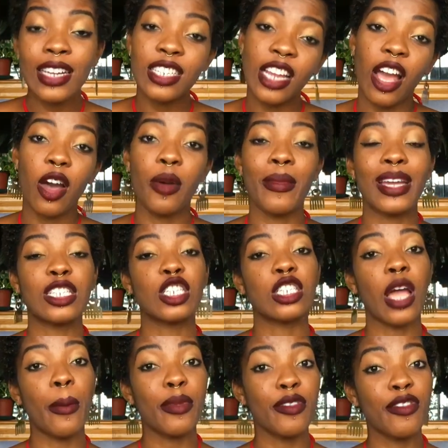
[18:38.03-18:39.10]
Check out my
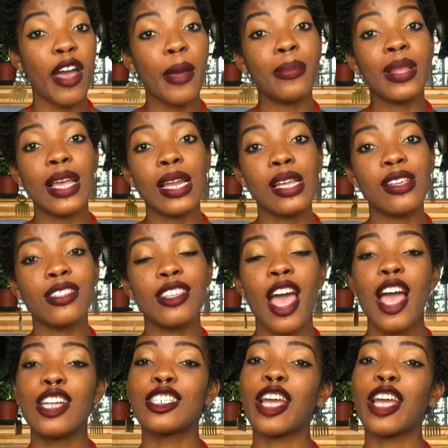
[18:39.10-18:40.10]
Shopify playlist,